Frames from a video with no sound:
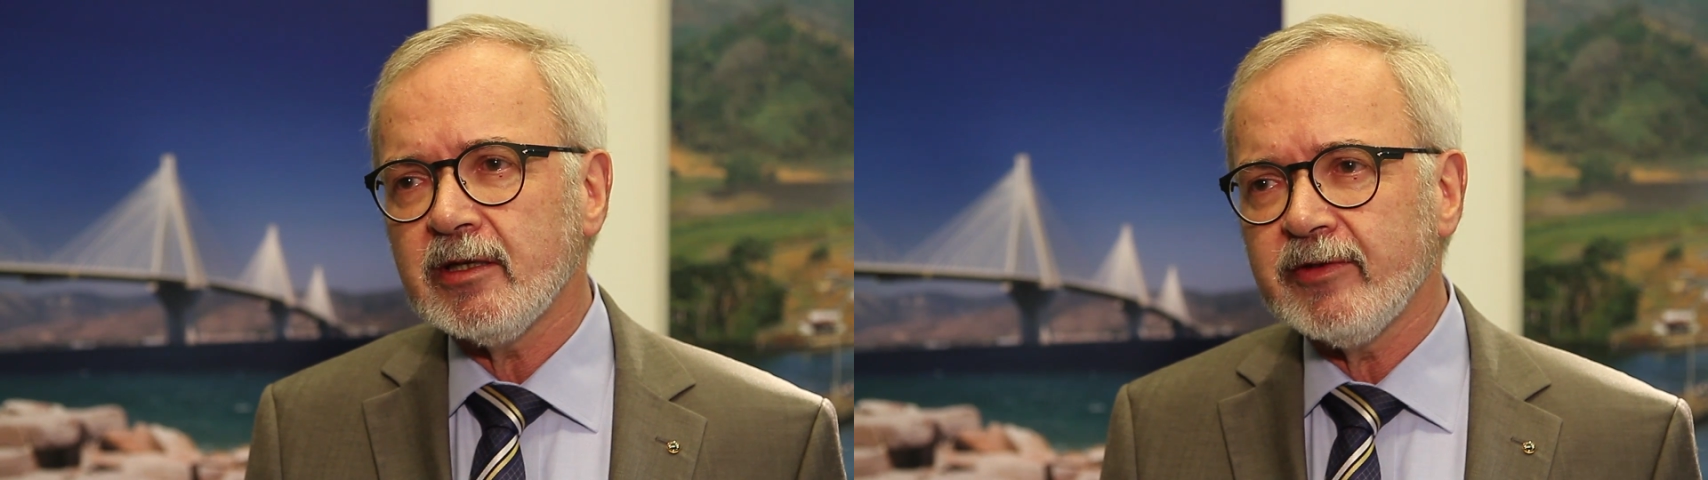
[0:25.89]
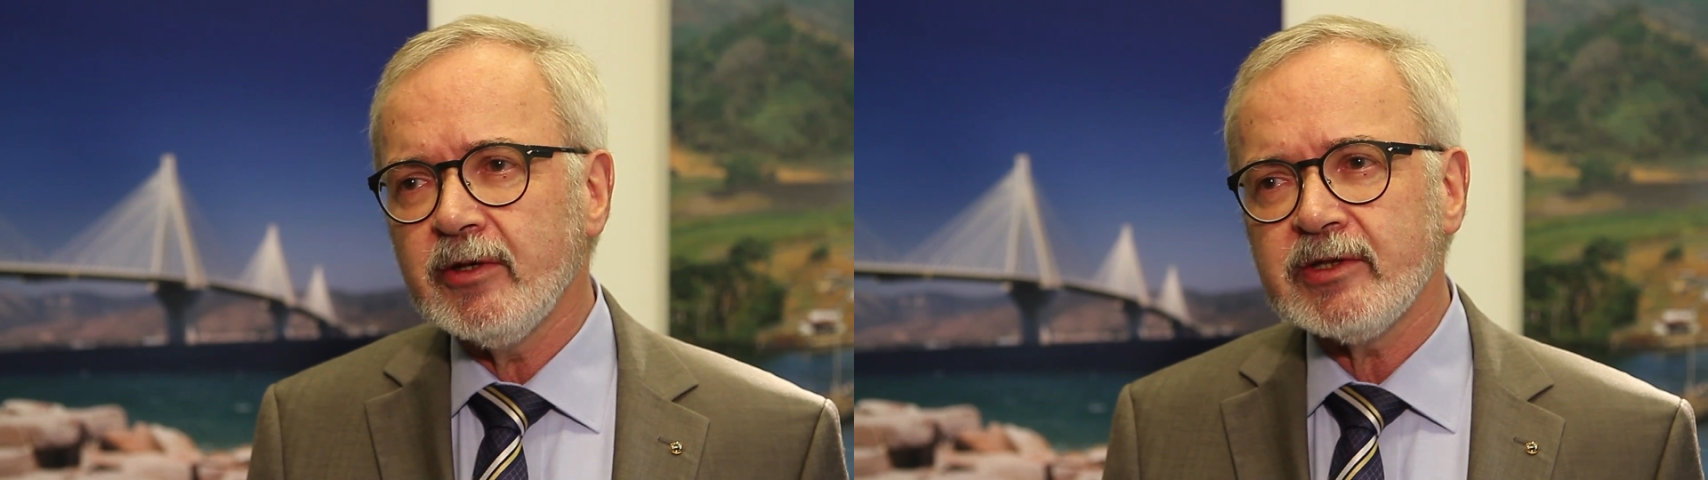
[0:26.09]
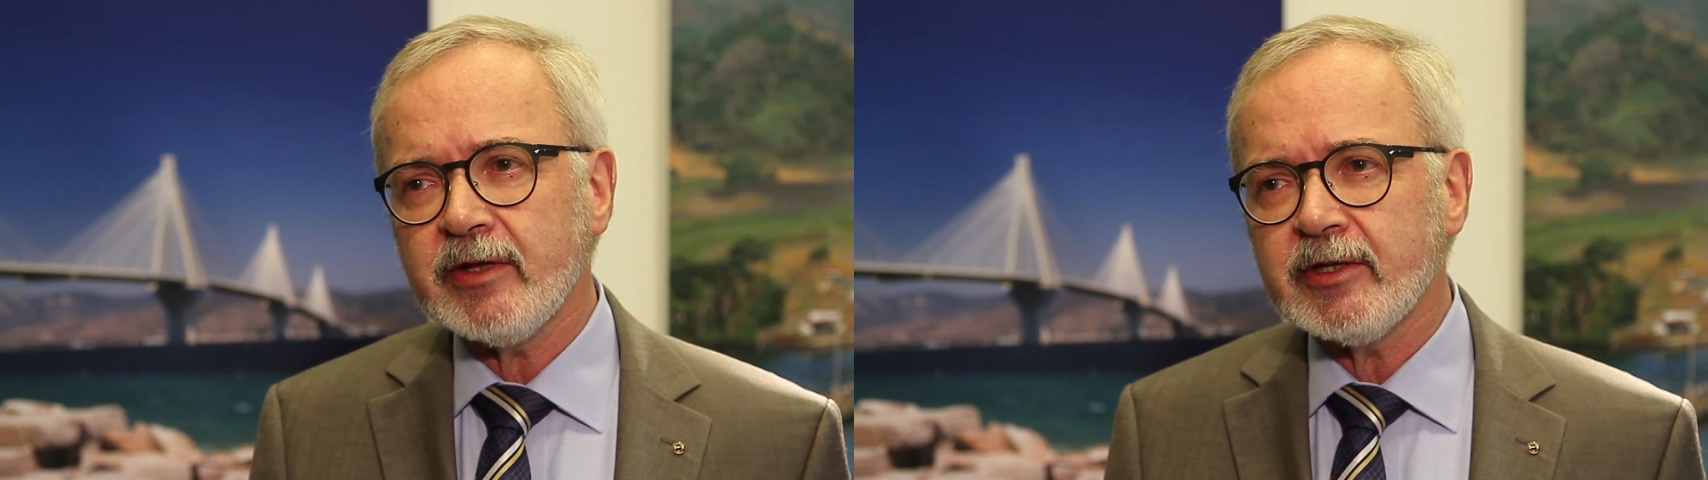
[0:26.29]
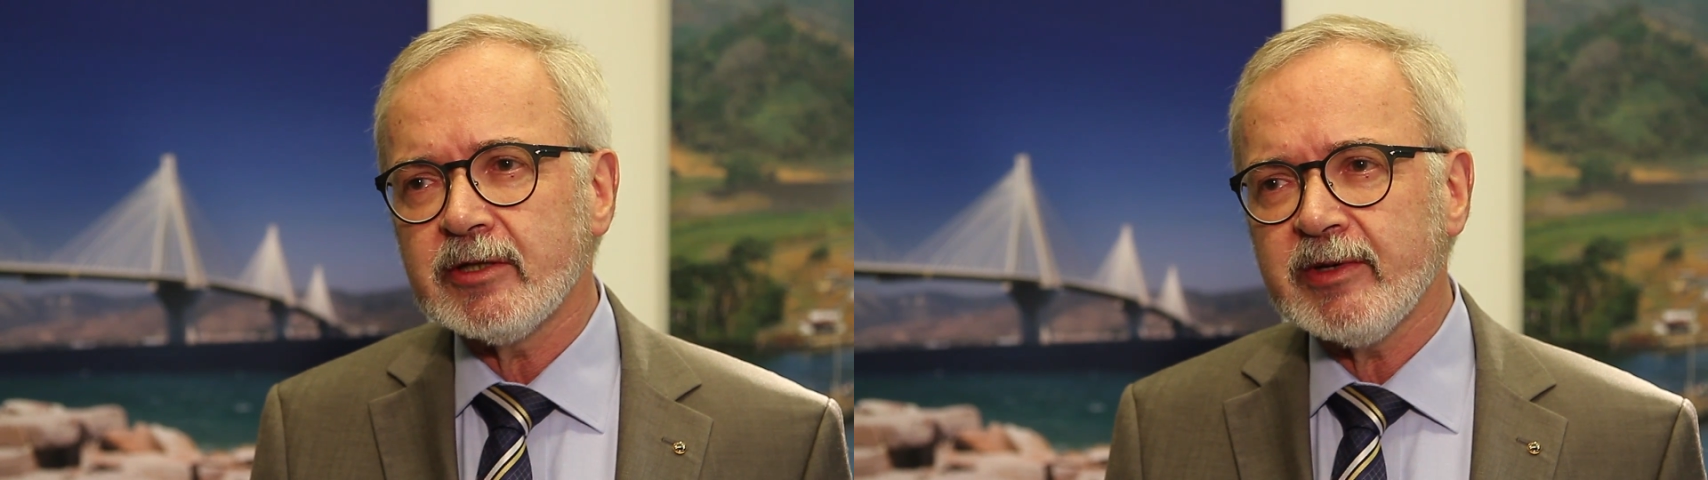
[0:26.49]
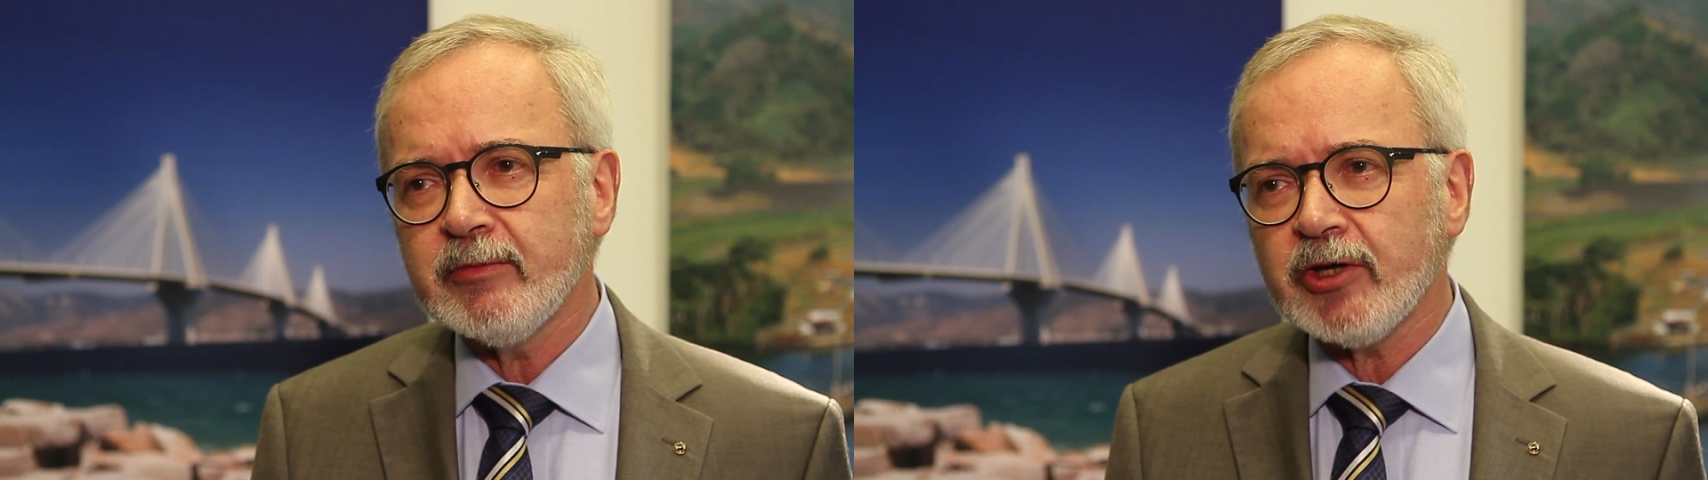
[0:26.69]
of losing the
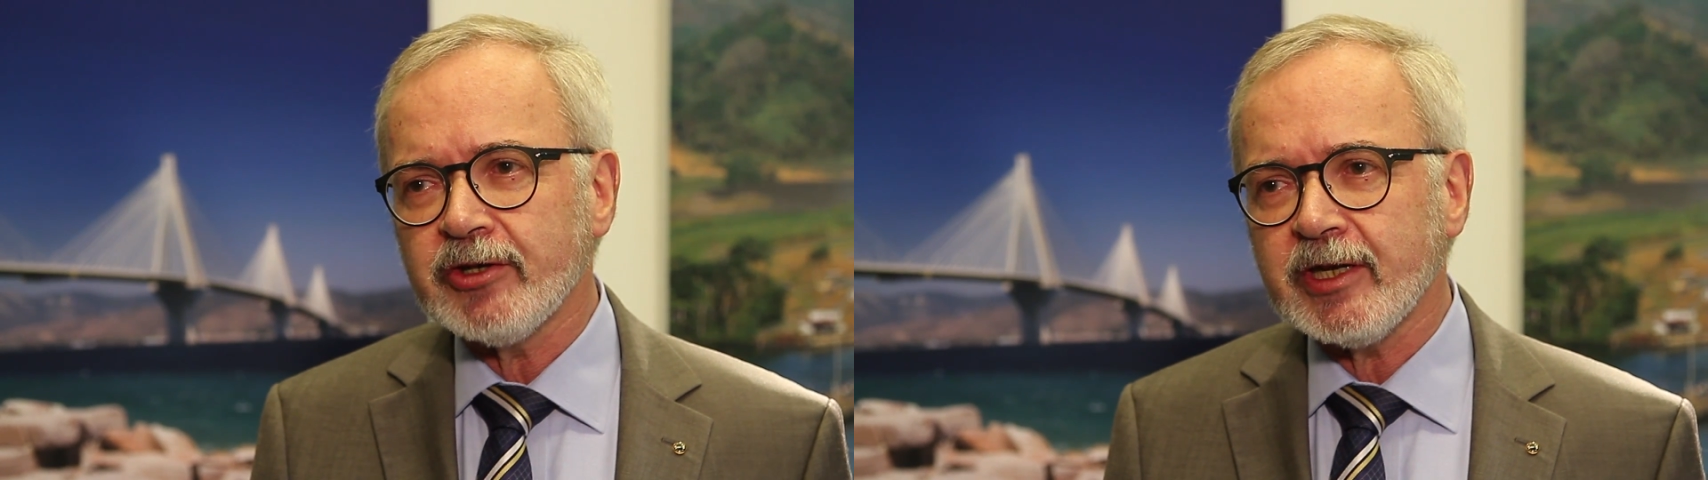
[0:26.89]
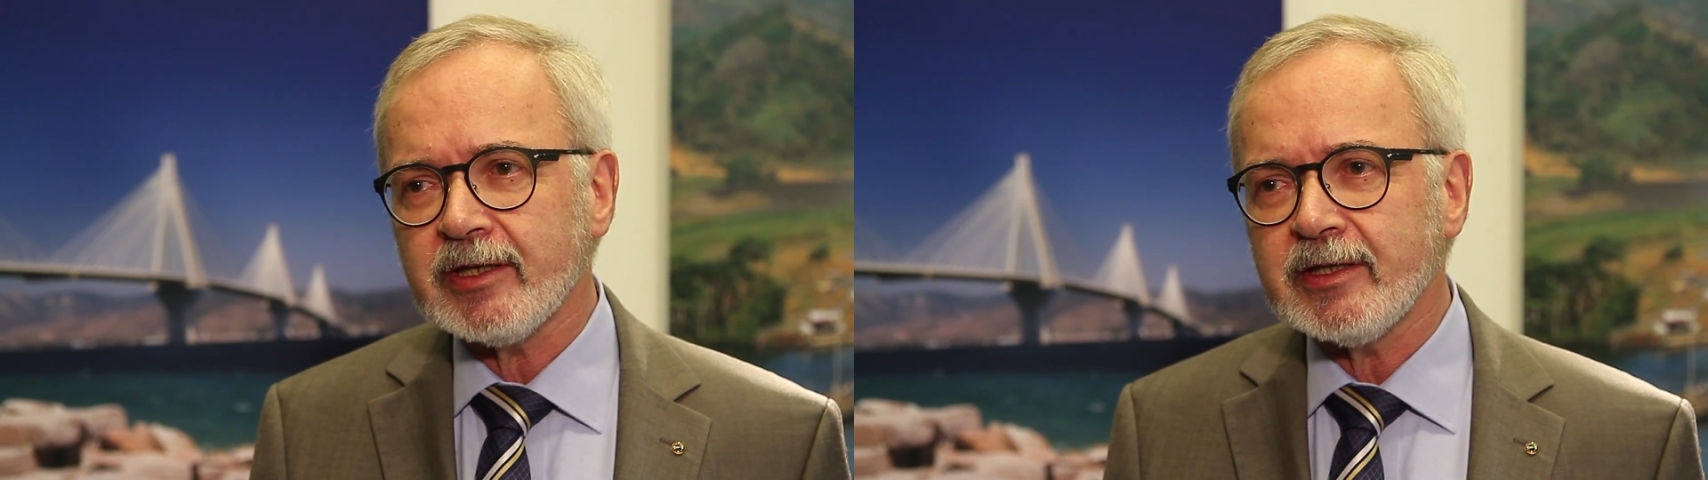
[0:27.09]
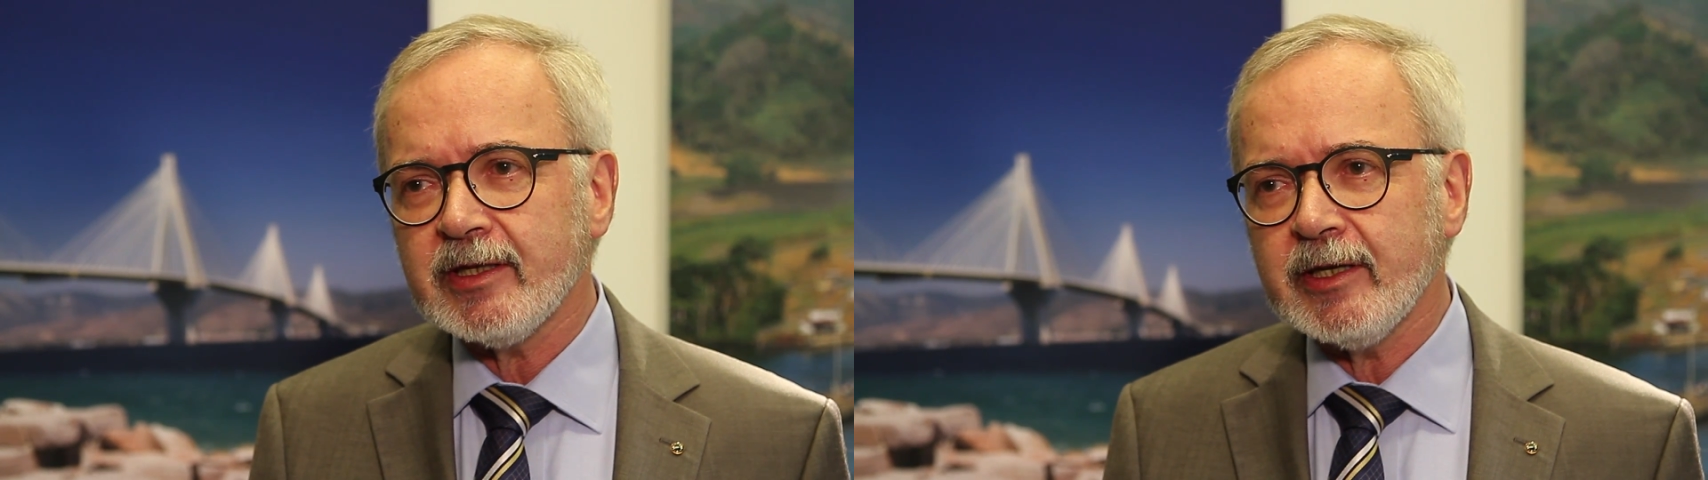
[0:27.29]
European project,